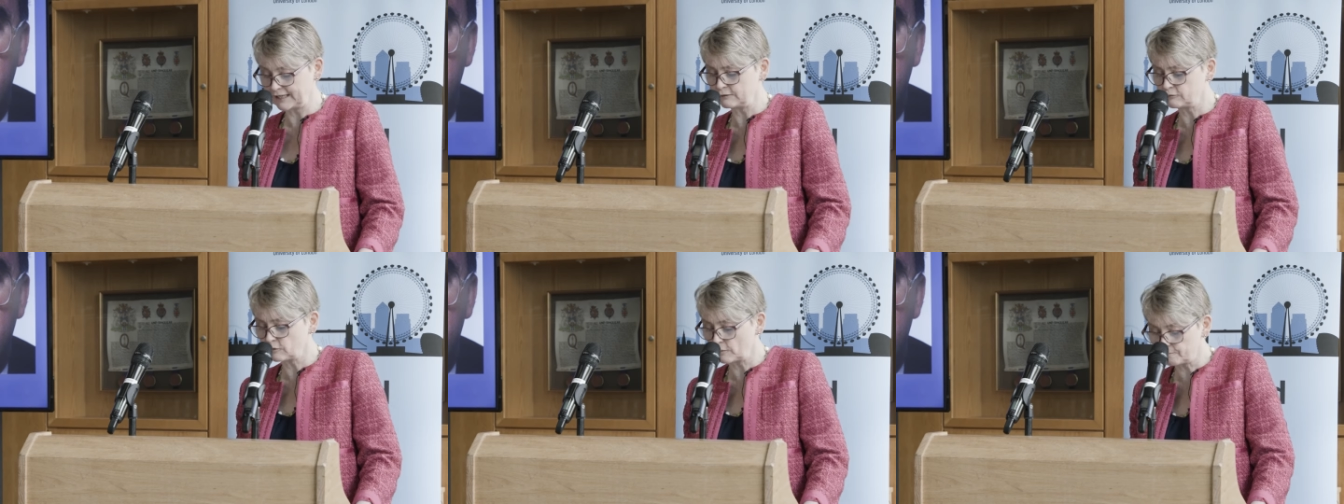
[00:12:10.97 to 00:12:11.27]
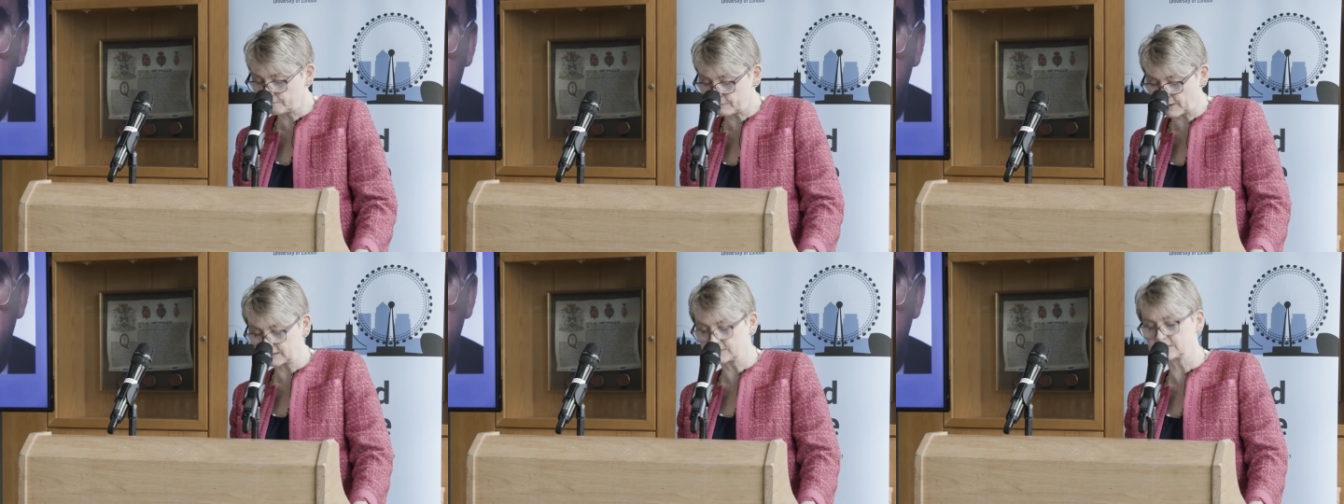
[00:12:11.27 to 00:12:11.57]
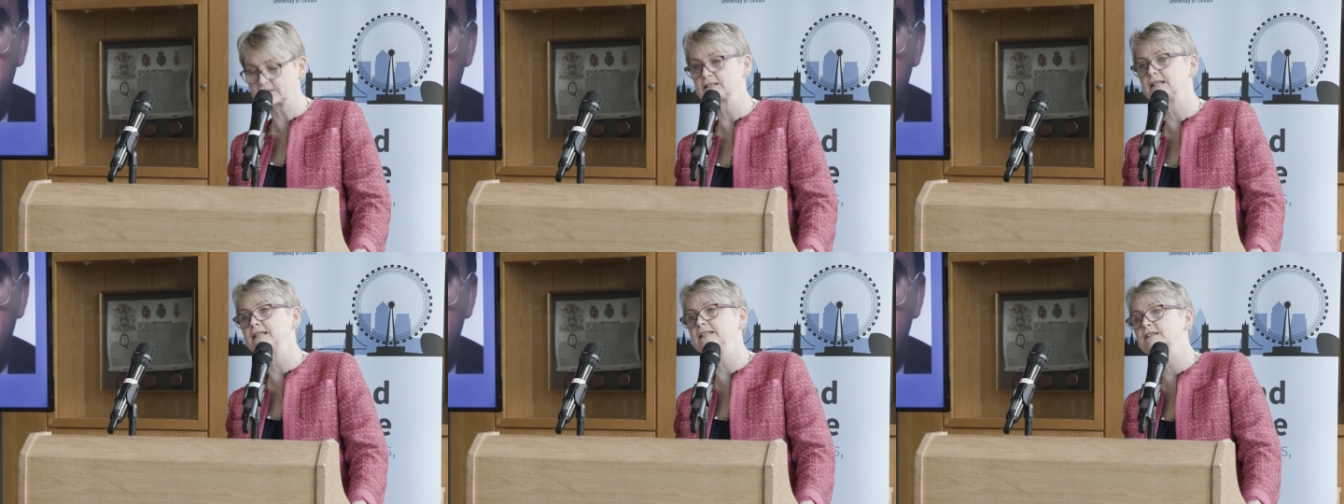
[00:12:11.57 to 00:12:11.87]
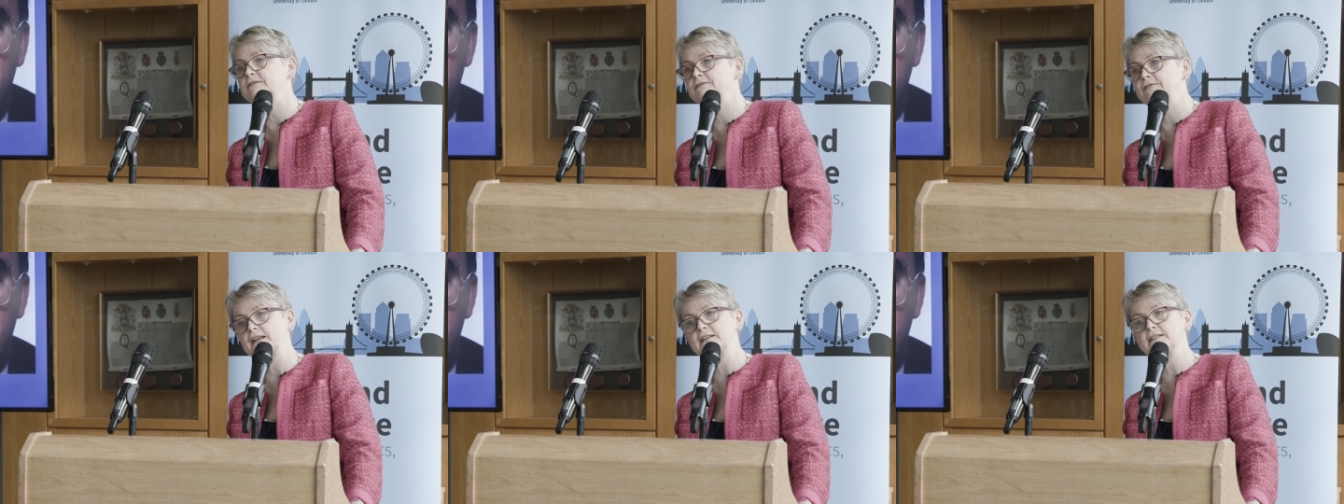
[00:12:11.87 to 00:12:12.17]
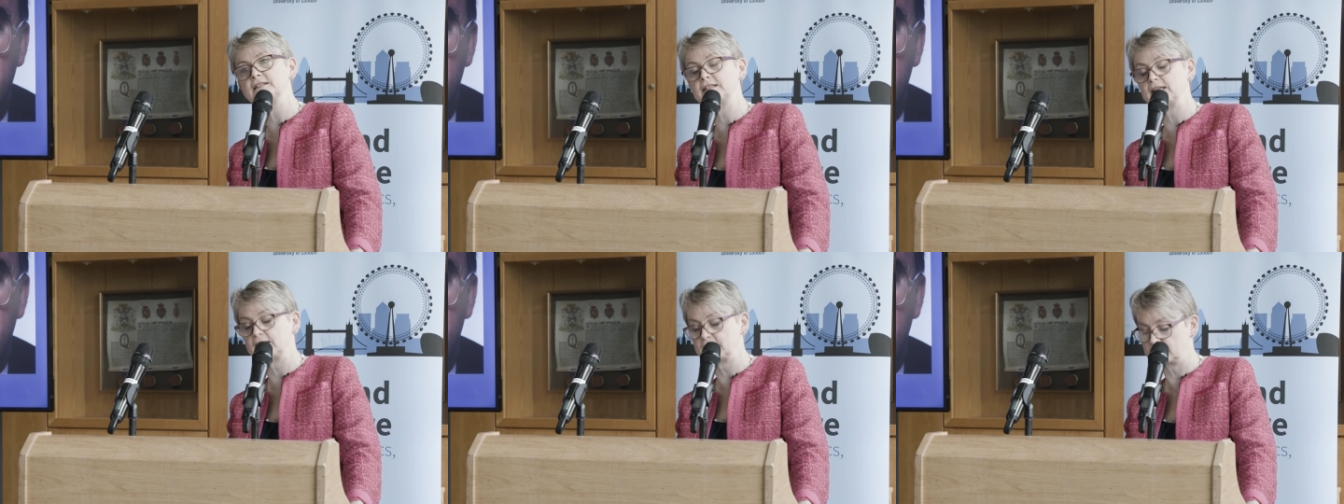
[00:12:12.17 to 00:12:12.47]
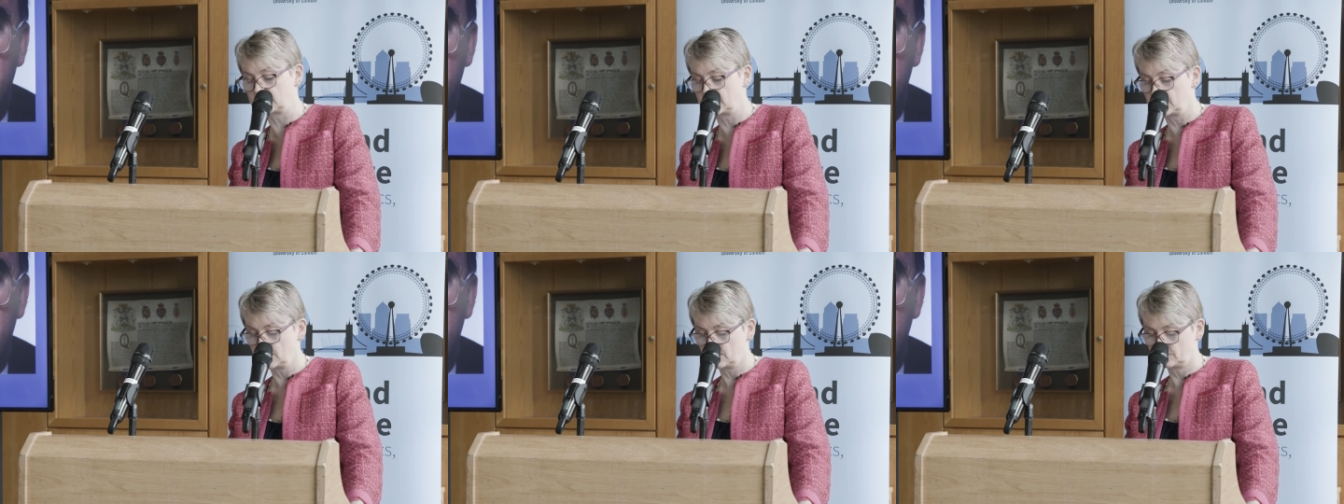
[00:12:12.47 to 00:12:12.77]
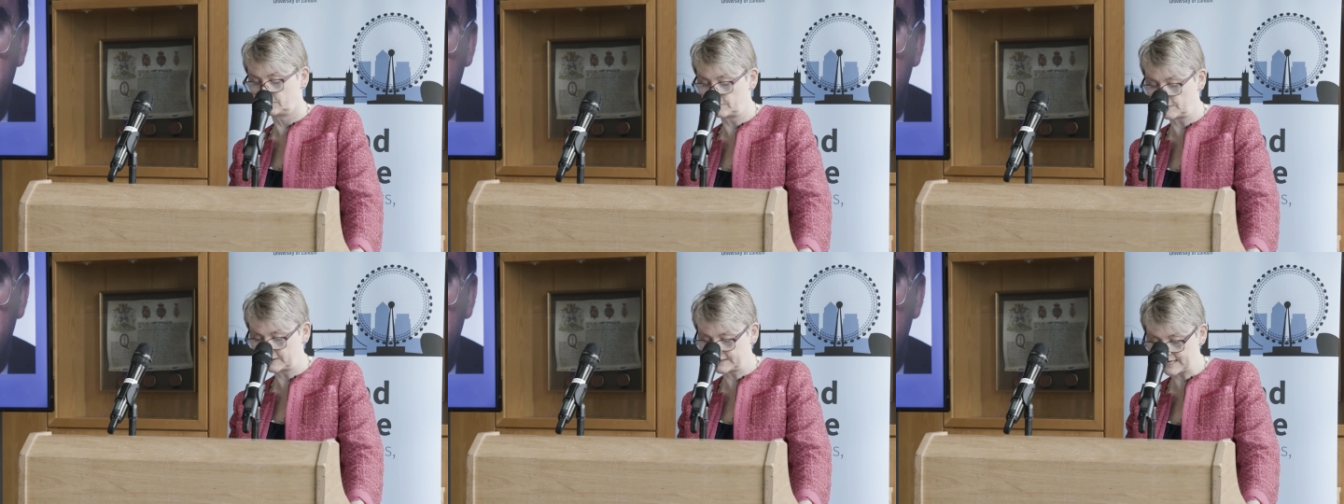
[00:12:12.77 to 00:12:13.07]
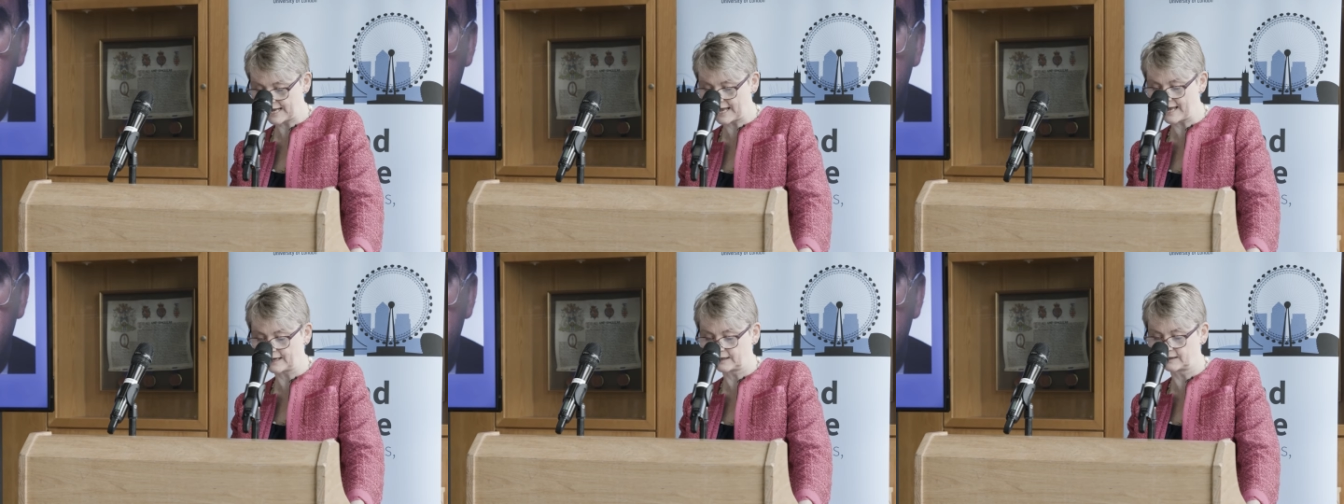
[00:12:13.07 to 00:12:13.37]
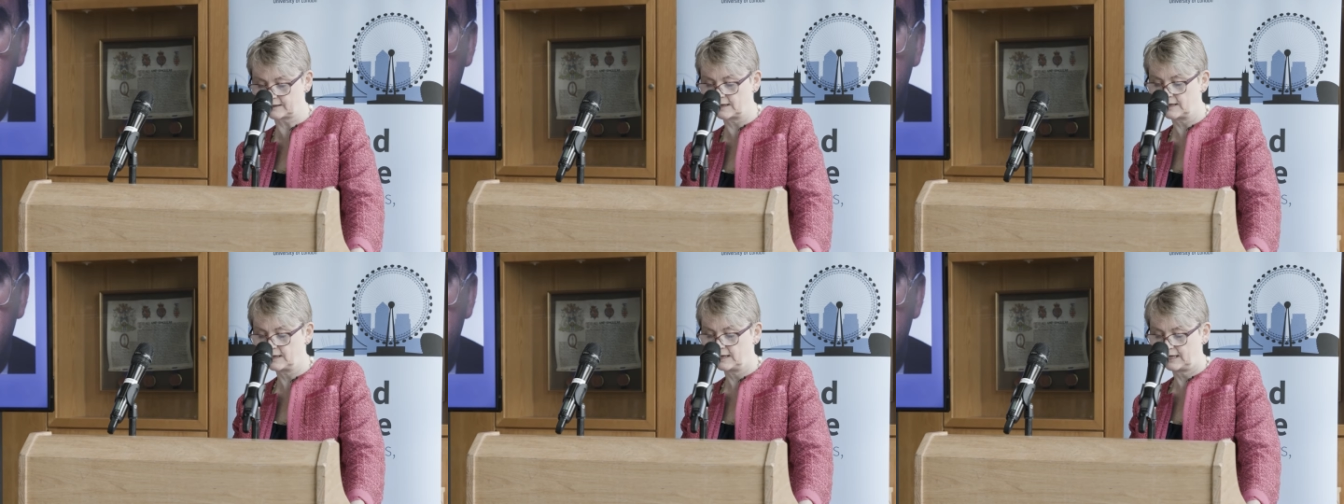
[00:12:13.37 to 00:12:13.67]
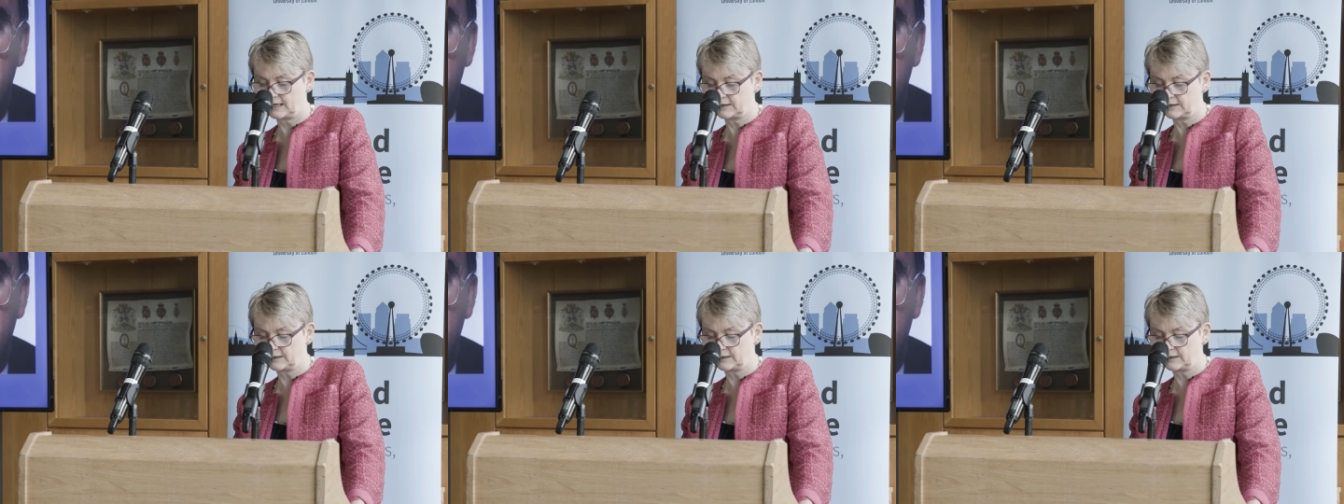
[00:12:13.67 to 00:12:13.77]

He robustly defended it from attack